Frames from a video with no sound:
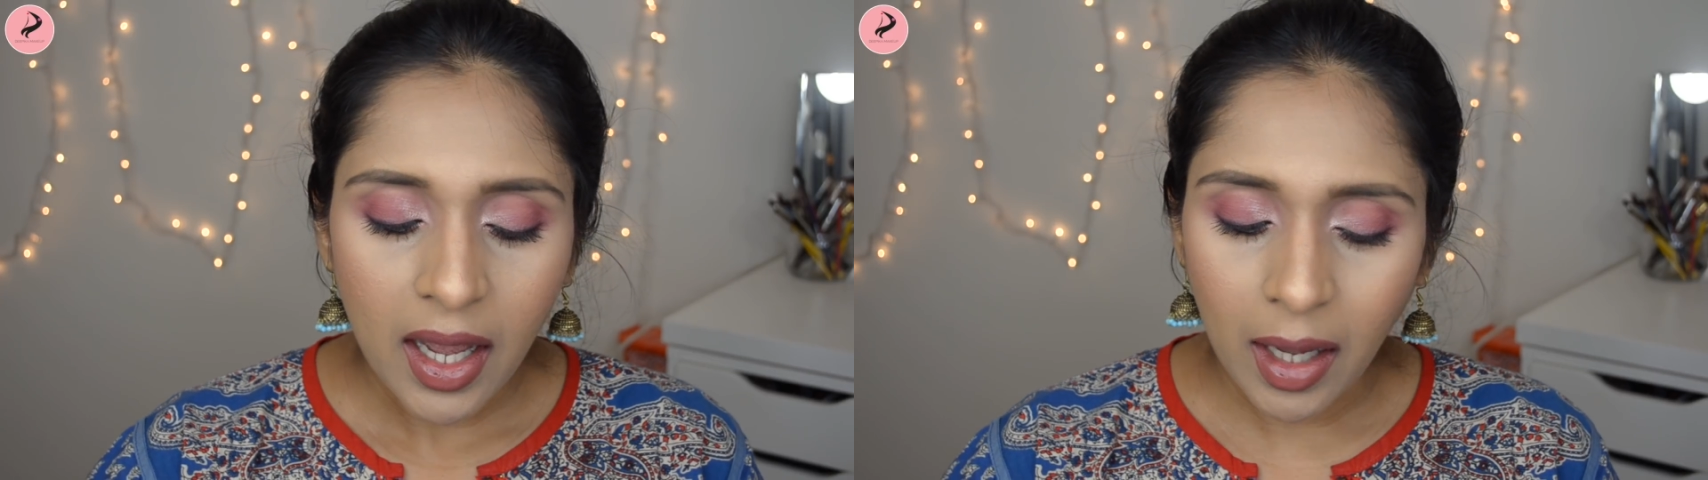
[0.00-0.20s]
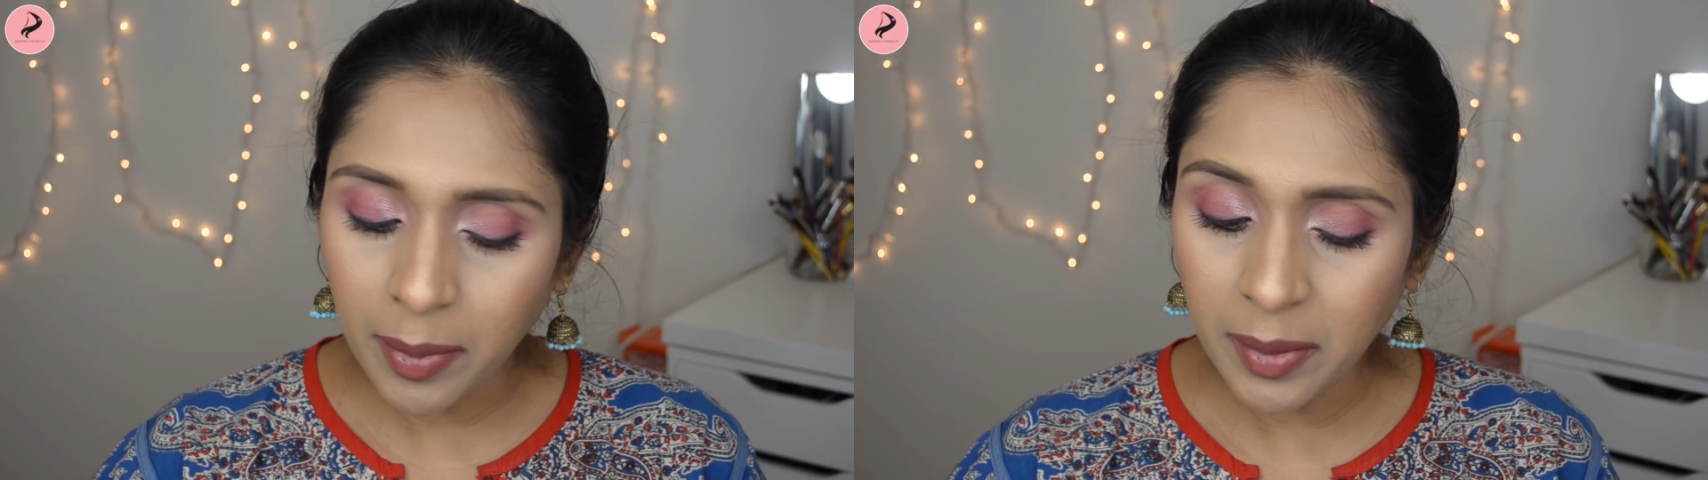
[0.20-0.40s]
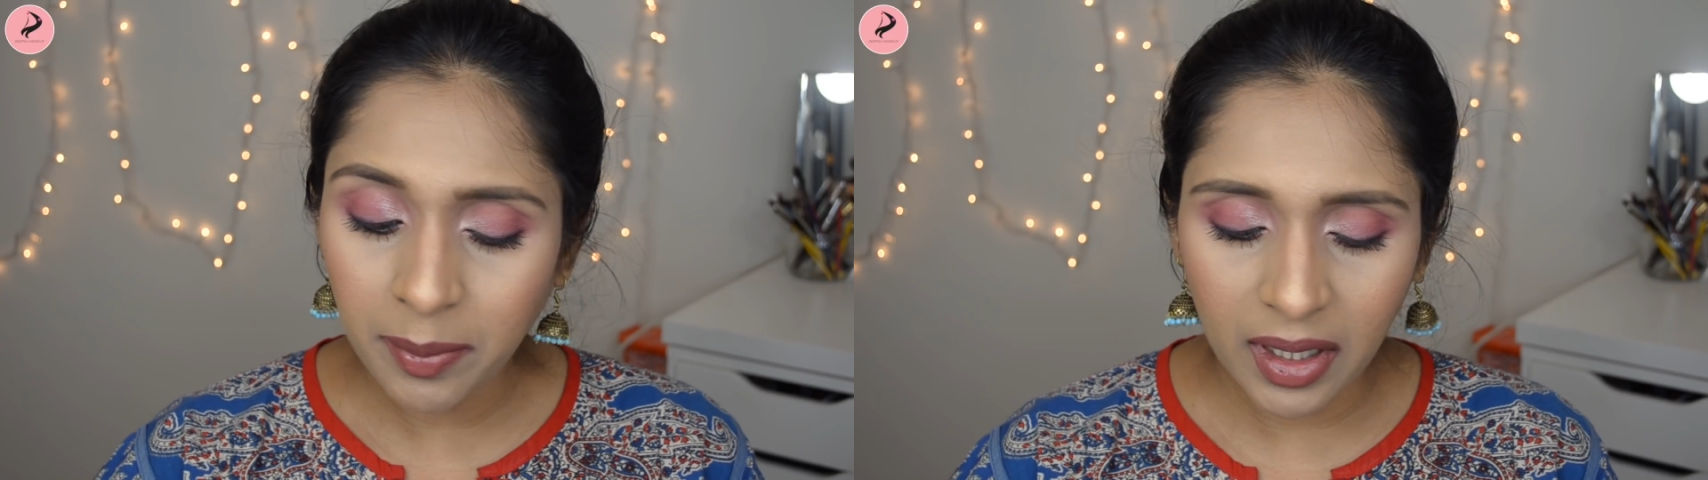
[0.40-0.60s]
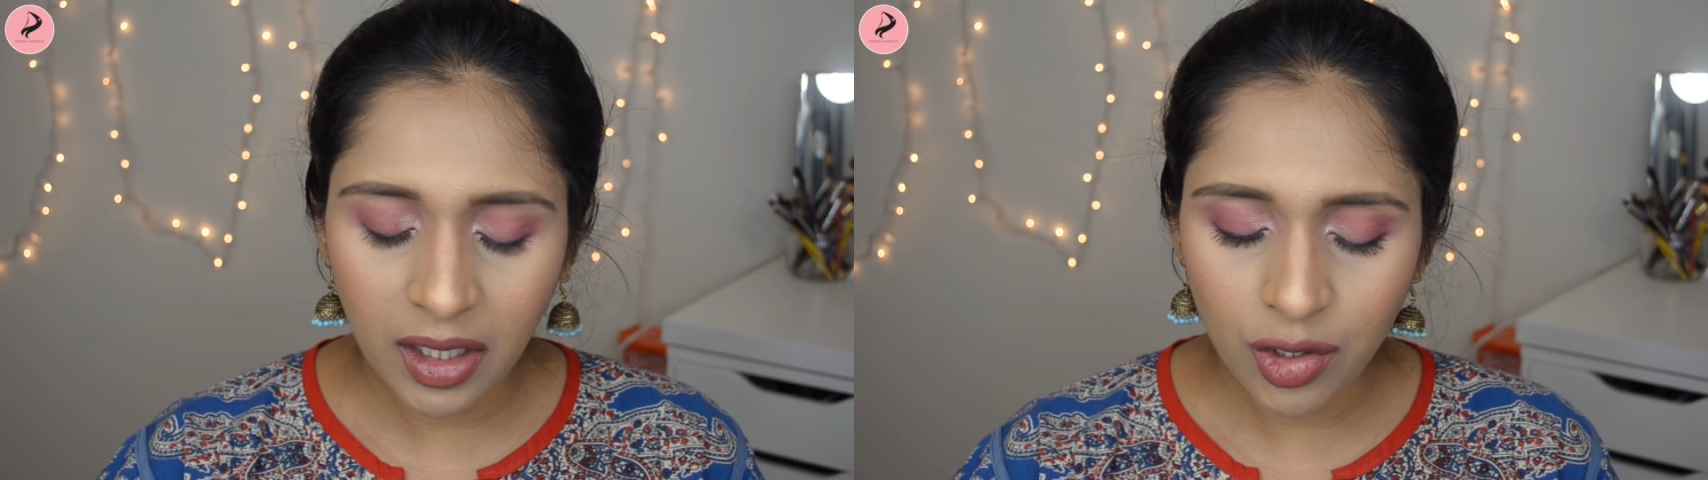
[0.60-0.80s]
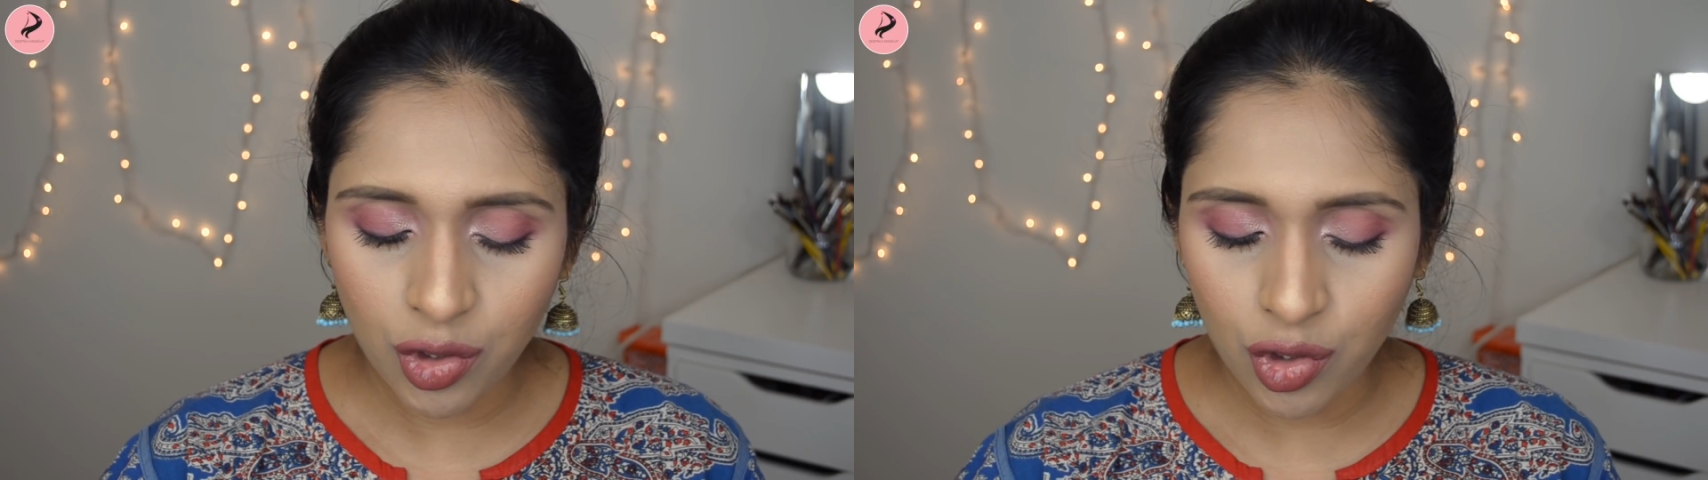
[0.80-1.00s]
I've been
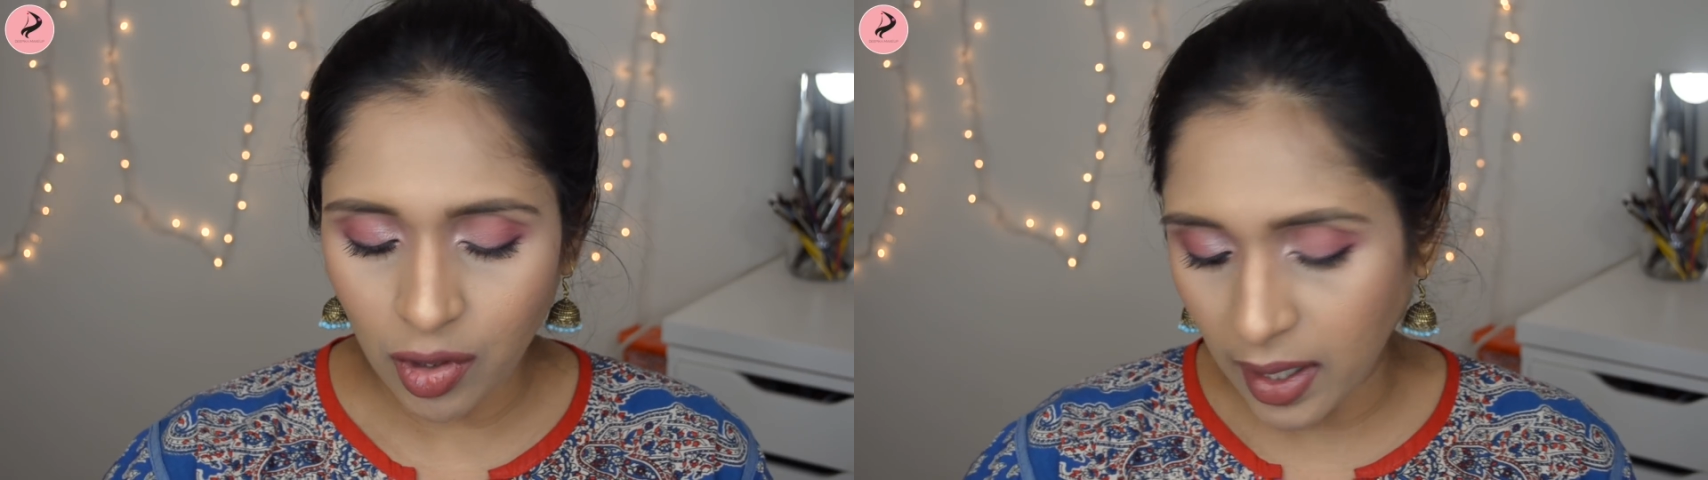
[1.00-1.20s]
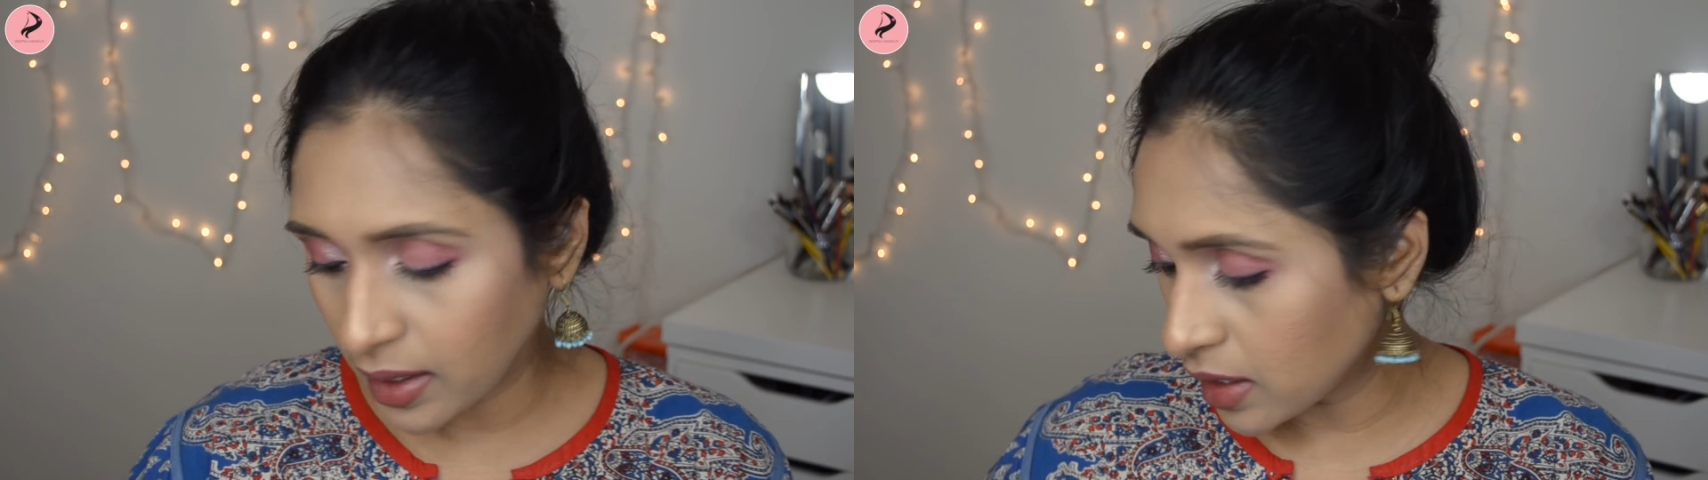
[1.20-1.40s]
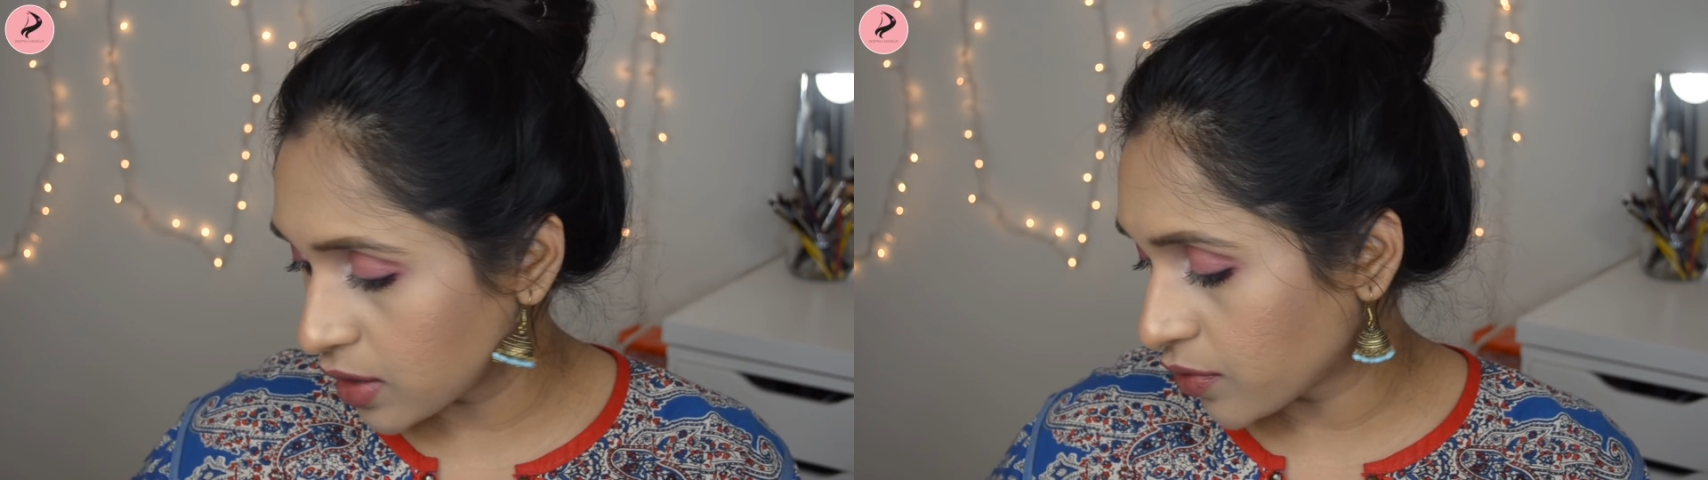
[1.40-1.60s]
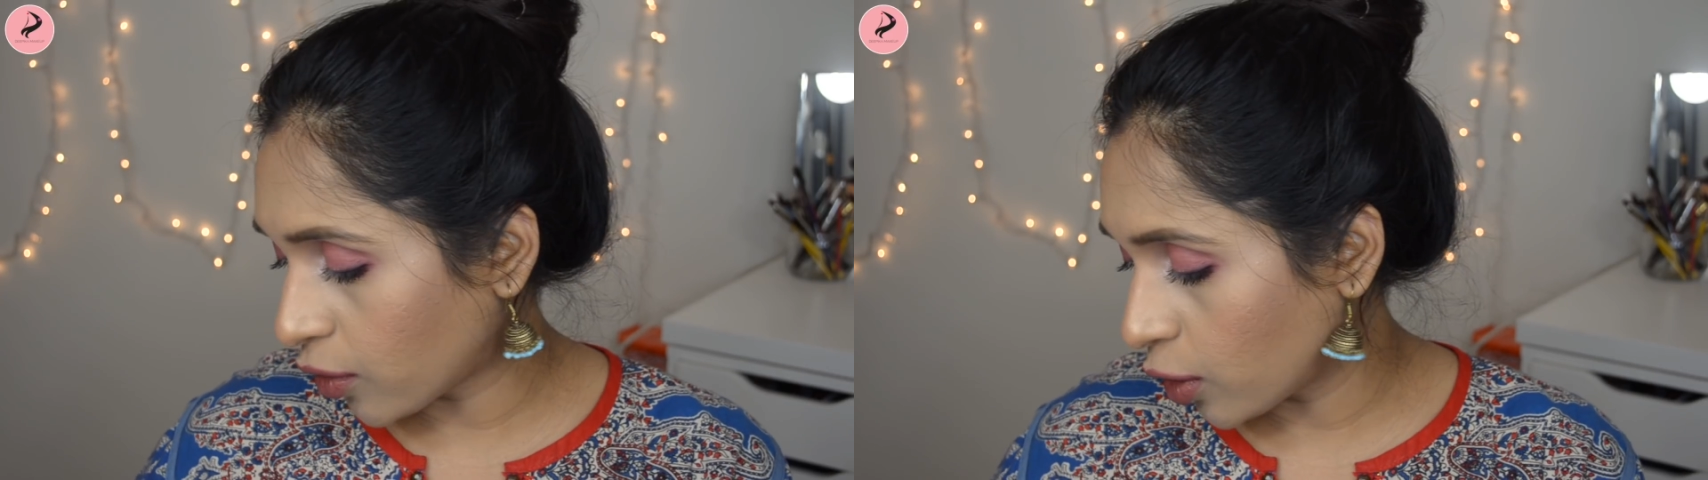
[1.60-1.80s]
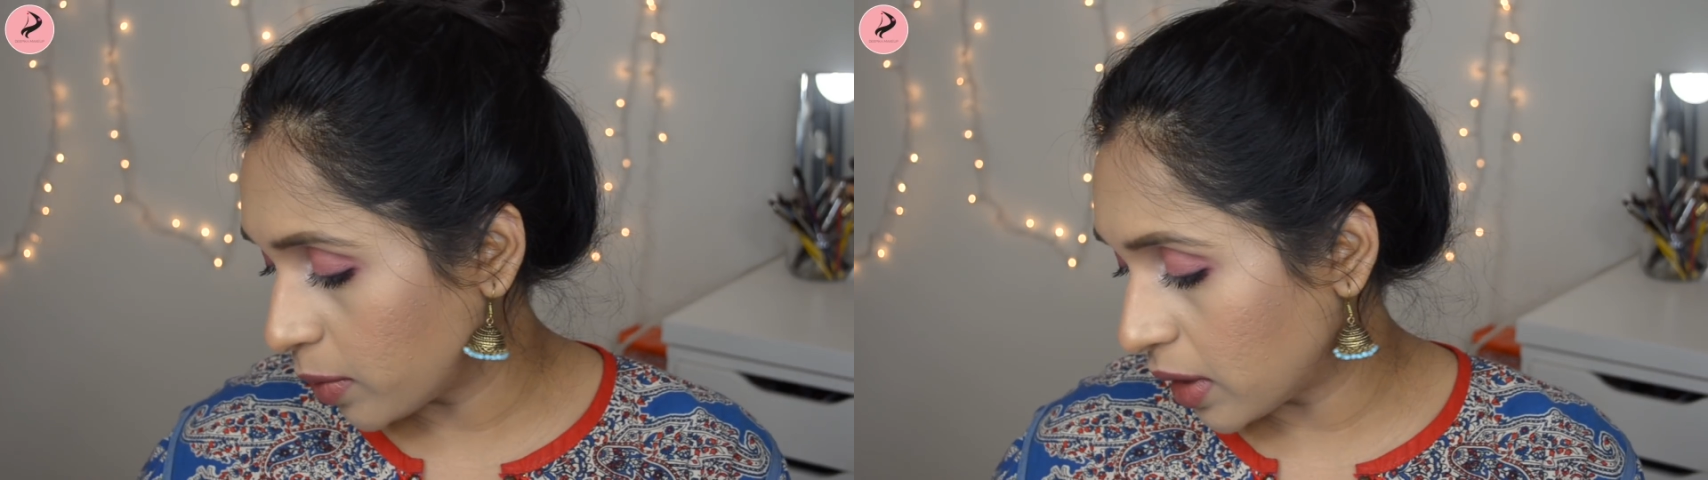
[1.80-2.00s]
meaning to try this
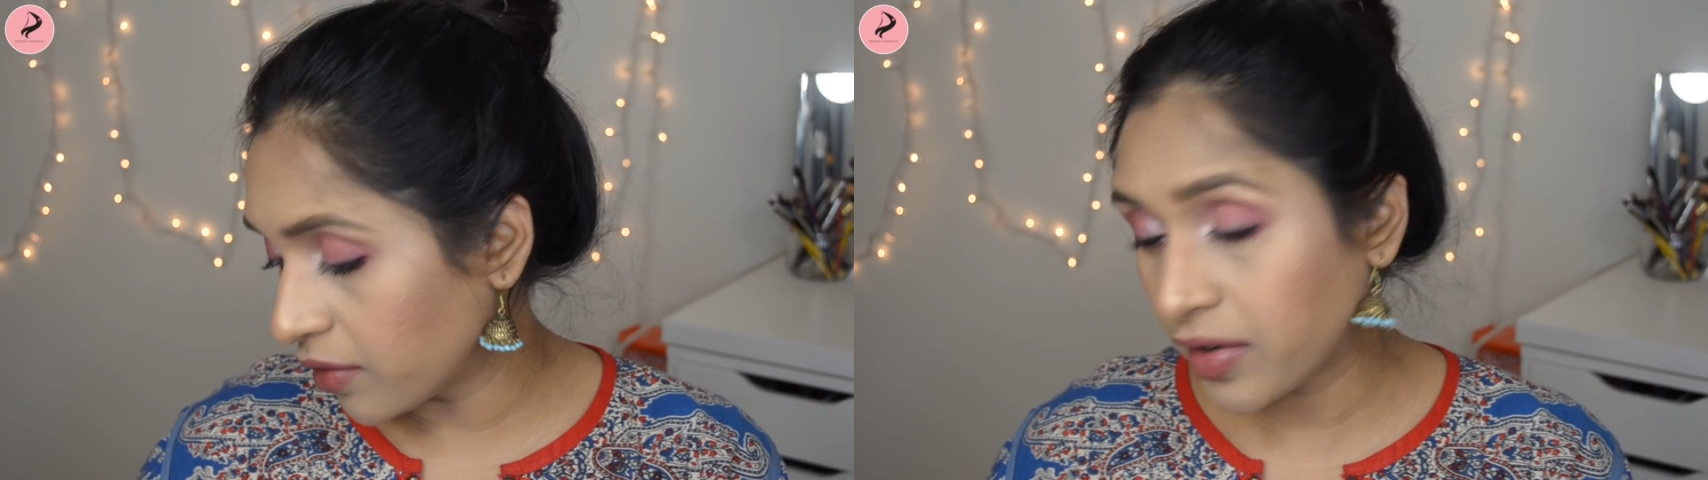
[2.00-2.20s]
formula